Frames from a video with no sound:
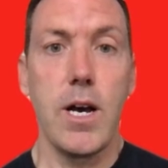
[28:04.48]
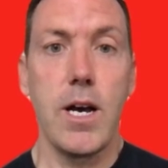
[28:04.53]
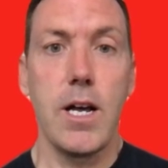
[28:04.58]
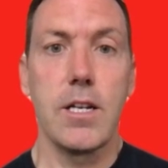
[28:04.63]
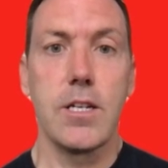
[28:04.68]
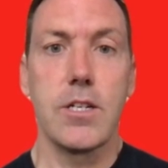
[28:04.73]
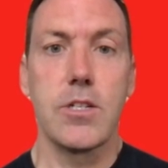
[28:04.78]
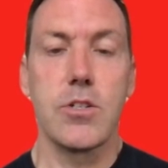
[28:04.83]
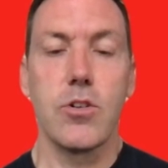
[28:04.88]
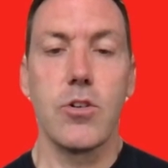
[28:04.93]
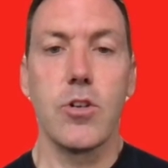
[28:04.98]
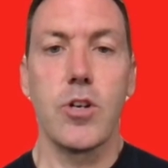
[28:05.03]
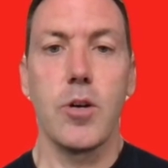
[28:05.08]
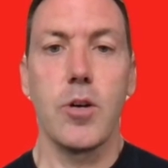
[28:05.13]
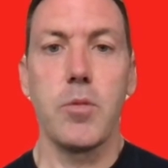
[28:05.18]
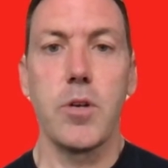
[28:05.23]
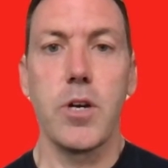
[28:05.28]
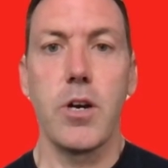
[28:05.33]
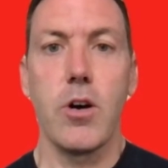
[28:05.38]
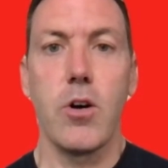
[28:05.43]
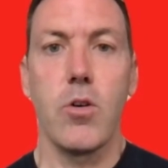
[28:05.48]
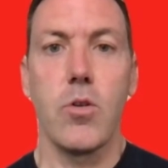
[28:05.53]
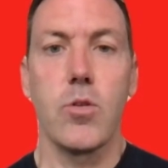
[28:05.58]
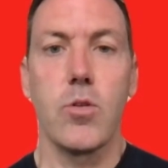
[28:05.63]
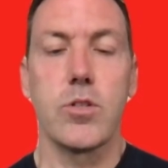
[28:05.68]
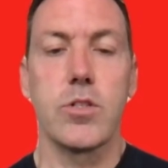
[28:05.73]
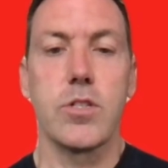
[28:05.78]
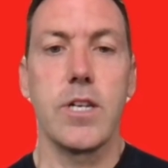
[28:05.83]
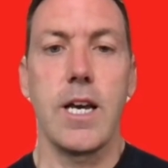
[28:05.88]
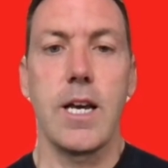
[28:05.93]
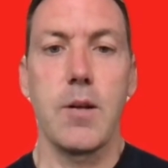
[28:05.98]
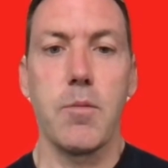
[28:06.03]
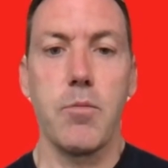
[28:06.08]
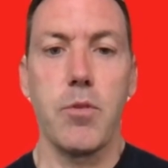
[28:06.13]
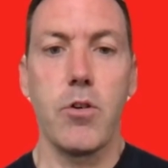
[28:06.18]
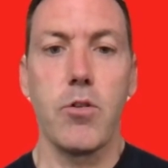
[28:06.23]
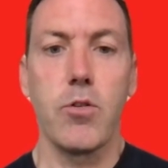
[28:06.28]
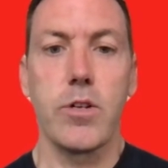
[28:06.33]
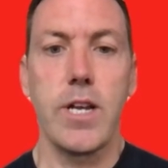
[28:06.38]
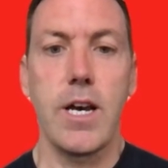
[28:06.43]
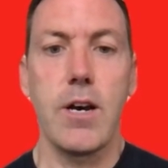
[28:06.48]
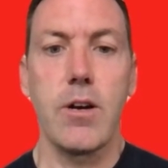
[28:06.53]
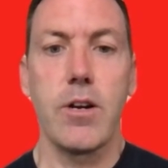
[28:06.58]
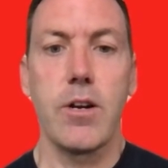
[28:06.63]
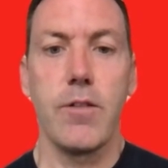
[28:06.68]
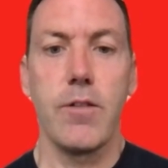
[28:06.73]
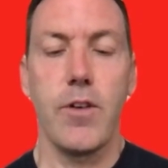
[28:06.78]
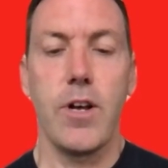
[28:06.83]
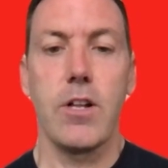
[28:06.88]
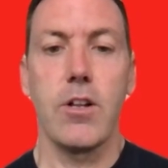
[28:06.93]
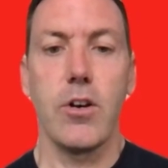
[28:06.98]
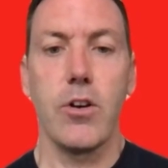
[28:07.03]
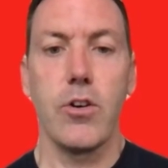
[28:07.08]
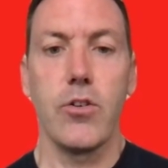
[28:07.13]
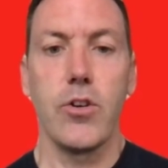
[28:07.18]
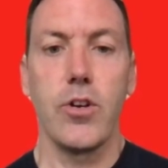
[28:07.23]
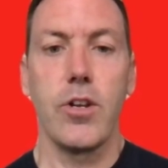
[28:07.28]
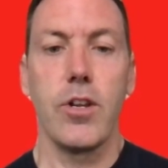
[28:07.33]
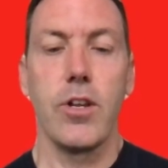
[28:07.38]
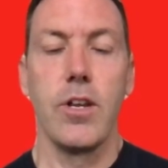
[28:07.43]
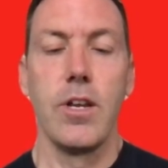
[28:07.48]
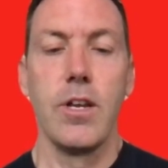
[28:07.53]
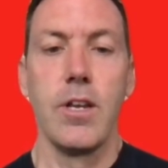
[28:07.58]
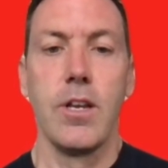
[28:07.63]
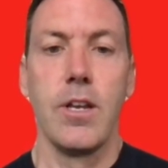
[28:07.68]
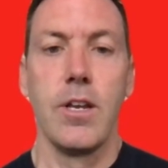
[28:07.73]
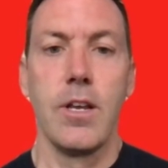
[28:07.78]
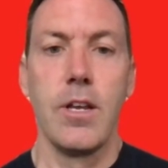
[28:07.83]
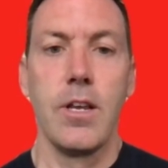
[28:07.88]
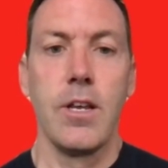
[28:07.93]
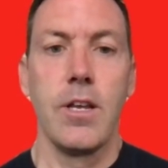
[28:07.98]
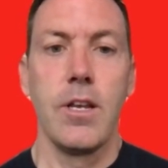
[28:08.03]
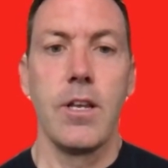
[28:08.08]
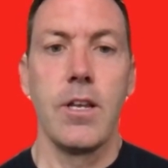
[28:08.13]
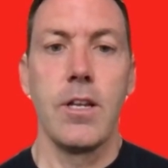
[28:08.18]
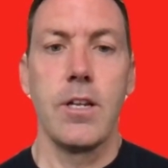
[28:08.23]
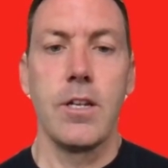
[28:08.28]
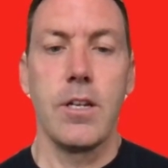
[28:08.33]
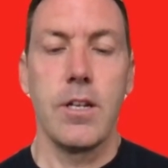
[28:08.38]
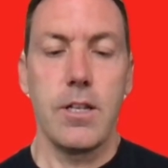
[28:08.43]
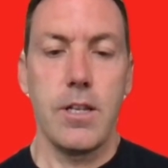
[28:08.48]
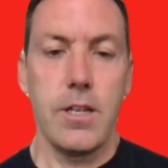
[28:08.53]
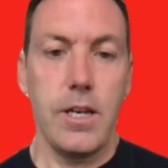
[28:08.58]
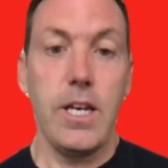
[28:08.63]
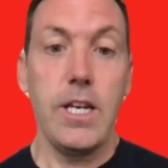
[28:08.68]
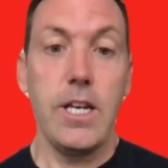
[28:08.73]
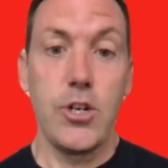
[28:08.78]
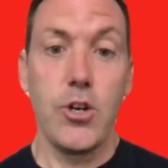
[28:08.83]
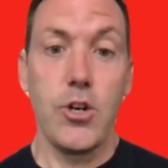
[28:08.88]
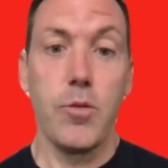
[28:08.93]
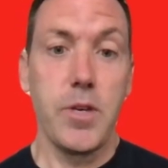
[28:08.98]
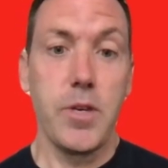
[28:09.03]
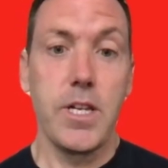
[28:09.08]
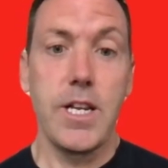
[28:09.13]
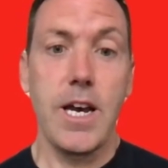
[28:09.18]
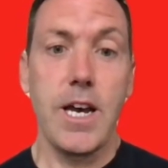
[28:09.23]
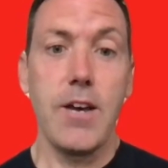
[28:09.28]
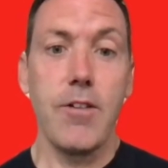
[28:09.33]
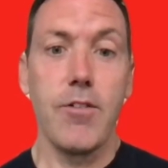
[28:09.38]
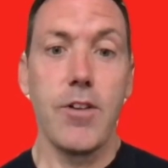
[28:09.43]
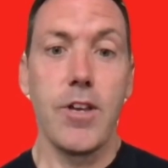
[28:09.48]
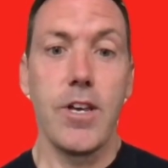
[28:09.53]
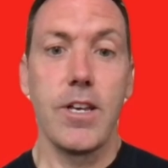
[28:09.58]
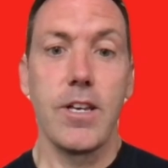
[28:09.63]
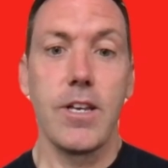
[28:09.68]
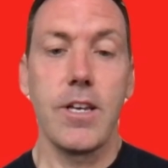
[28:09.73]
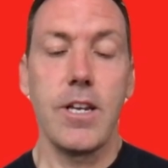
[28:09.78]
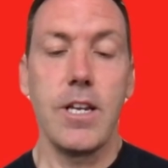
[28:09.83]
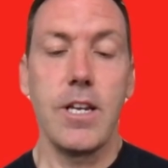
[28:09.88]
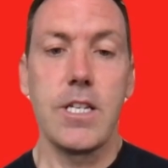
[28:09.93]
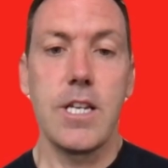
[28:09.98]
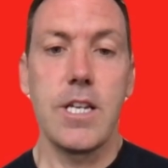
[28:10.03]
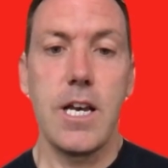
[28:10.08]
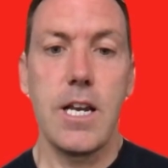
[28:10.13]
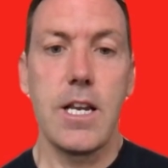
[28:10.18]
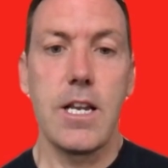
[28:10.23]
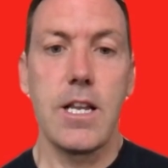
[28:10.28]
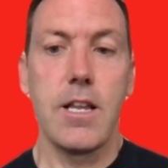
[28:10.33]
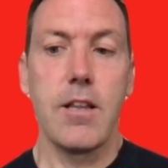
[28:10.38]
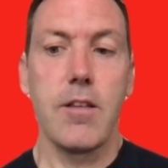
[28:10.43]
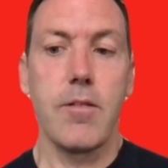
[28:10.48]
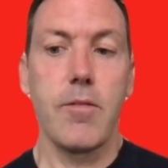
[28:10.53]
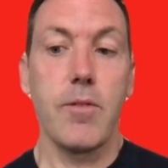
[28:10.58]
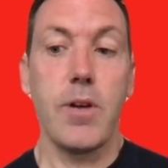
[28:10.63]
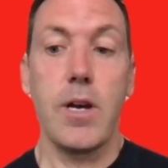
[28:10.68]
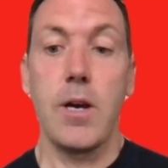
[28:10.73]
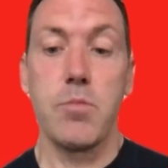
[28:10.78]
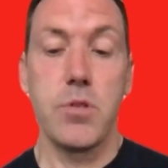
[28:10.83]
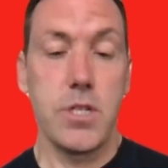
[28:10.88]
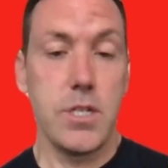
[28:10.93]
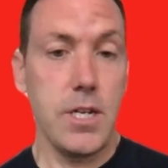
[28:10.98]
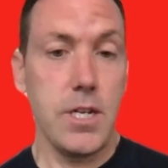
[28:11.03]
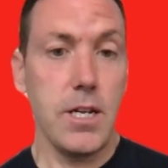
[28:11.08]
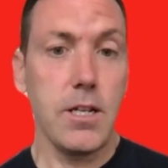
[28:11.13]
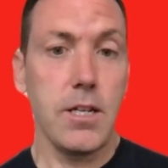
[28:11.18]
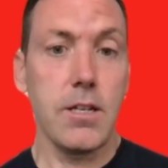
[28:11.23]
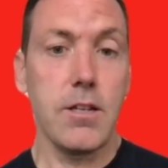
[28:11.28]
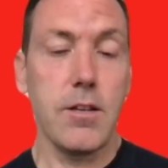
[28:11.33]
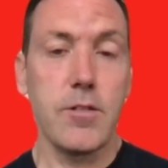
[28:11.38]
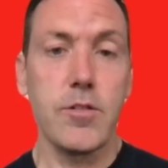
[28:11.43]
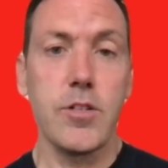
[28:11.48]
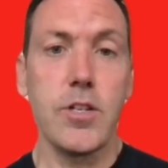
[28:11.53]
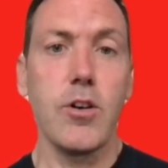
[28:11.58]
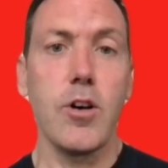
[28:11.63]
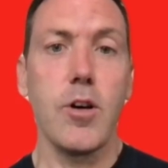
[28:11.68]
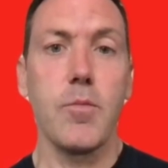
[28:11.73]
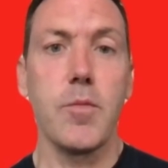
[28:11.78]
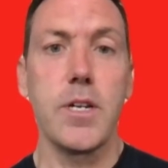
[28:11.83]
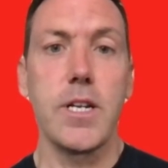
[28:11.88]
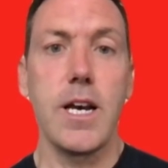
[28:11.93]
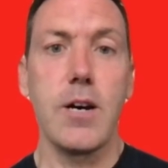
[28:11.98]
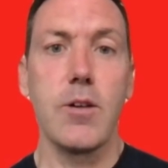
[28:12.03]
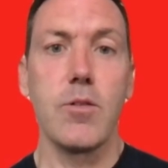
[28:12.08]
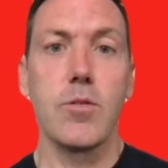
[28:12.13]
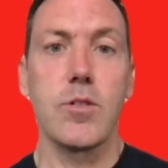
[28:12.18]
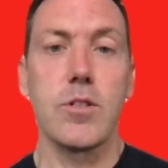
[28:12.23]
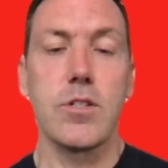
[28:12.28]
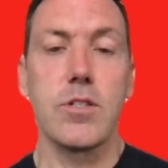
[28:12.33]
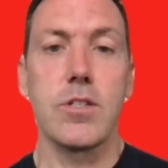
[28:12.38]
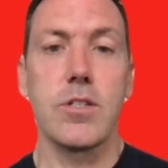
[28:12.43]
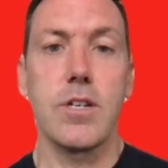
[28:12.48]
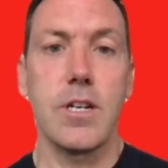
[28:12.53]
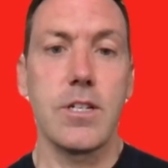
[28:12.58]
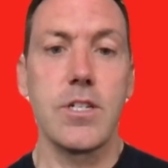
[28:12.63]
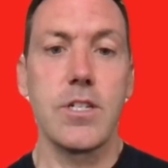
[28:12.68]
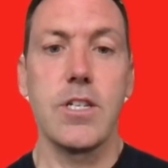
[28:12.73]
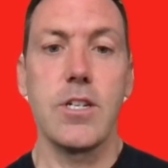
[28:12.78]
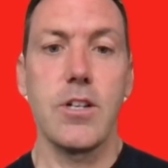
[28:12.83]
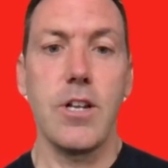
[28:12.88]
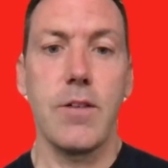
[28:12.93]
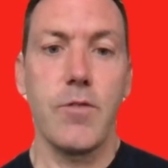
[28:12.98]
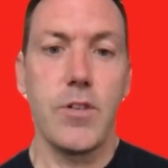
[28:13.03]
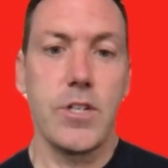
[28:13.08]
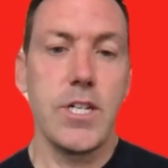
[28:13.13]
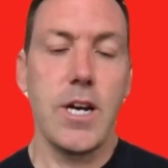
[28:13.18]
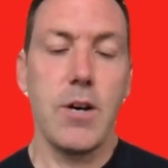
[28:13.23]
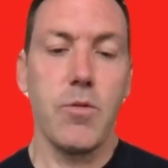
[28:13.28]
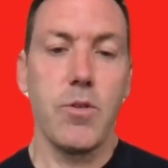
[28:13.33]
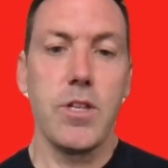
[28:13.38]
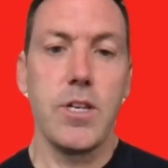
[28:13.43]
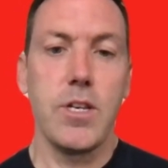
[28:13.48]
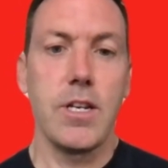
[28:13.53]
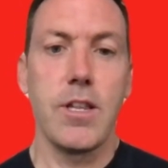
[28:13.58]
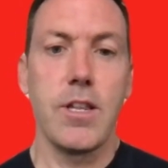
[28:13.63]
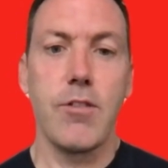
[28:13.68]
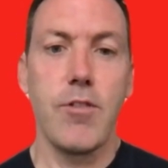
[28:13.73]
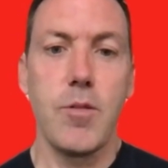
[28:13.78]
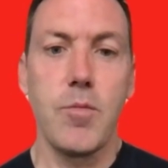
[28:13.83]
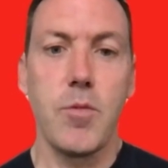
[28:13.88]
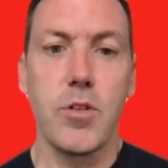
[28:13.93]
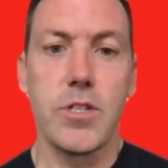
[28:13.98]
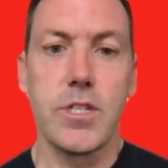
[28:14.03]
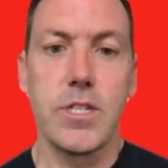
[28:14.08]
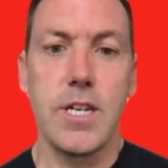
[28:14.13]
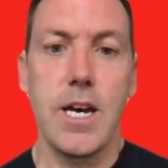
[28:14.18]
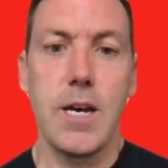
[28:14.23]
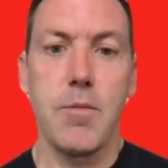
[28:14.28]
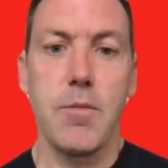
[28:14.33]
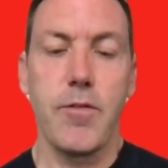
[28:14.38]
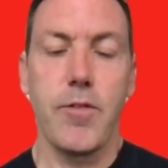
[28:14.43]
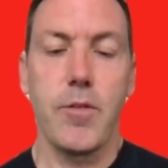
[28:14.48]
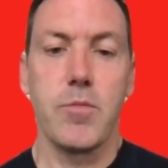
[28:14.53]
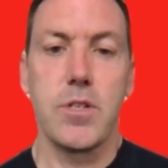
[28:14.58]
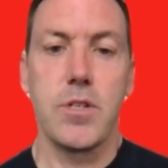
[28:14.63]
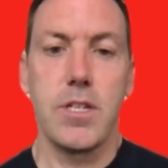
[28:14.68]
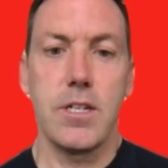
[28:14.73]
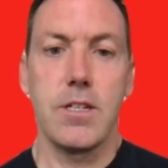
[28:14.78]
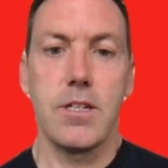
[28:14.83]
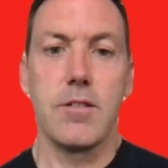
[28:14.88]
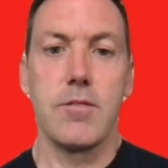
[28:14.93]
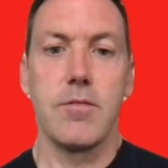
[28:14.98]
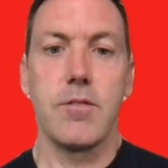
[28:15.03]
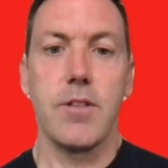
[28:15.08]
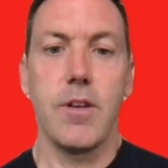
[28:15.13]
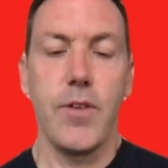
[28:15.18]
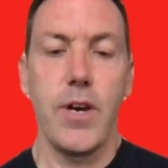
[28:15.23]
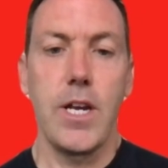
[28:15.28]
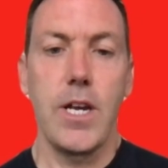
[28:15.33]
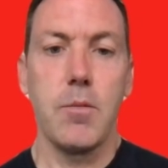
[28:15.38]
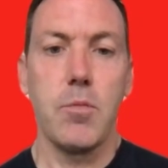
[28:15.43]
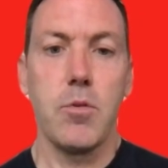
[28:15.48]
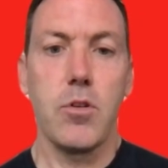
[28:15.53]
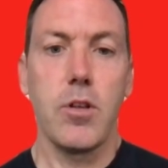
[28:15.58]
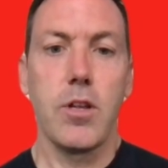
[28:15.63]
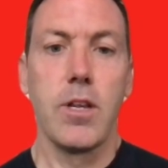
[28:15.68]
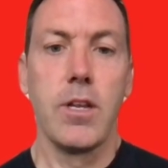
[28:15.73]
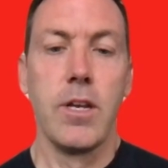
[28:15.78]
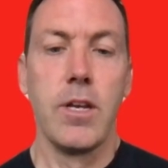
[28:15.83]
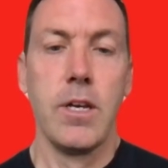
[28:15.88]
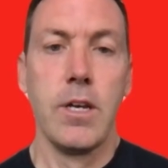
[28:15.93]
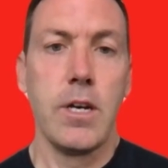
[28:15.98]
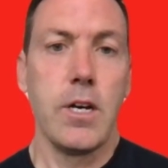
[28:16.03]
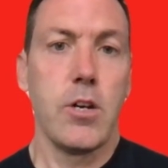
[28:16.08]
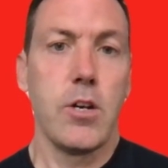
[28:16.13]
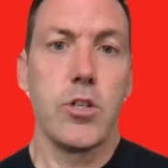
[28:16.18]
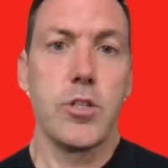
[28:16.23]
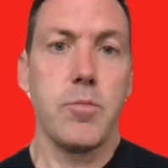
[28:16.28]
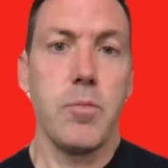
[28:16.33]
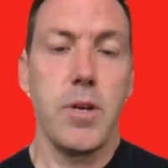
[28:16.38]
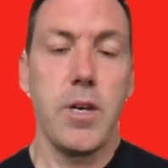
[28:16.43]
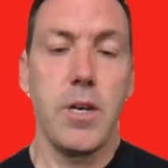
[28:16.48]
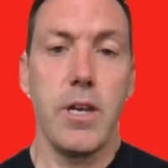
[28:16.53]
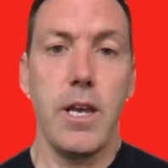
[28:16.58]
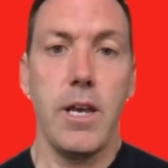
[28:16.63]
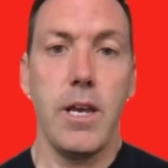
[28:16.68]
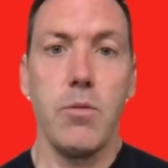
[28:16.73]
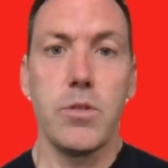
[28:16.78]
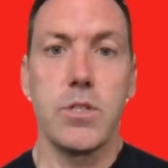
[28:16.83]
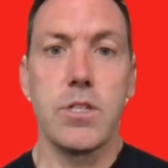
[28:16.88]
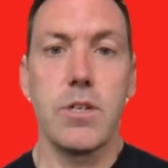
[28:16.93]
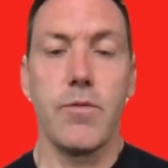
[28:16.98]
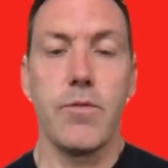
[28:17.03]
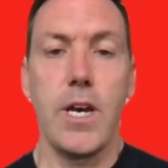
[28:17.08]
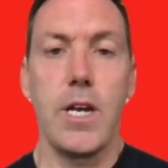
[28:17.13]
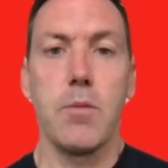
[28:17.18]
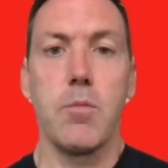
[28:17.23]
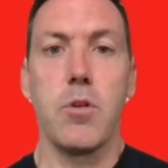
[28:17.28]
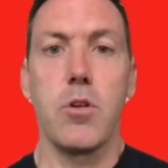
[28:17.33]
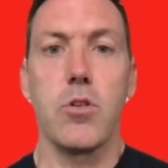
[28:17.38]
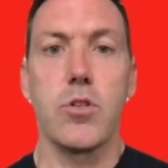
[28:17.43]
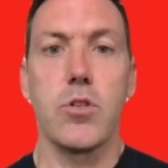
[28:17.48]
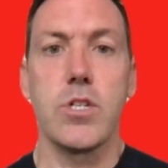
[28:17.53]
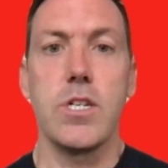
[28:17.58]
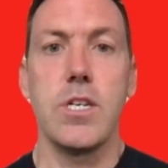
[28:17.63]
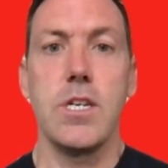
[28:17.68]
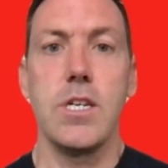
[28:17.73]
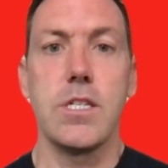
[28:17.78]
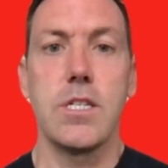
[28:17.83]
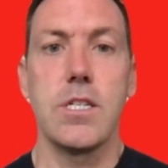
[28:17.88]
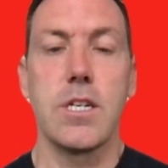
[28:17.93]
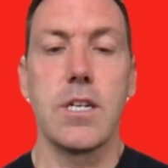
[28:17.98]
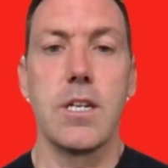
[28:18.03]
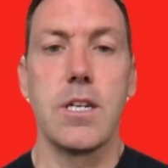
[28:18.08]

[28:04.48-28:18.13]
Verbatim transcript: he'd scored a couple of goals, he hadn't broke down, he felt good he showed me the diary and he said, I'm still, I've still got my doubts and I'll still have a chat with you in three months' time if I'm still available. And ultimately, he was available all season.